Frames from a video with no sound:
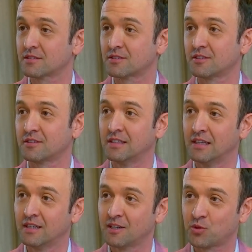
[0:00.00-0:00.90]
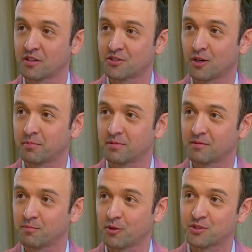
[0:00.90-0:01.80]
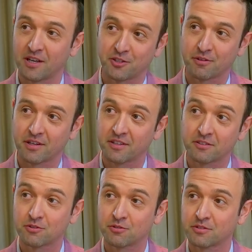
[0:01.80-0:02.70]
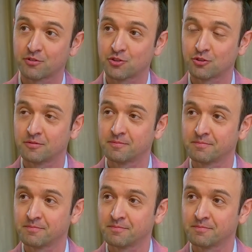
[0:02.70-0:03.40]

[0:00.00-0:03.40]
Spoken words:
So it's one of the top, most saturated industries for sure.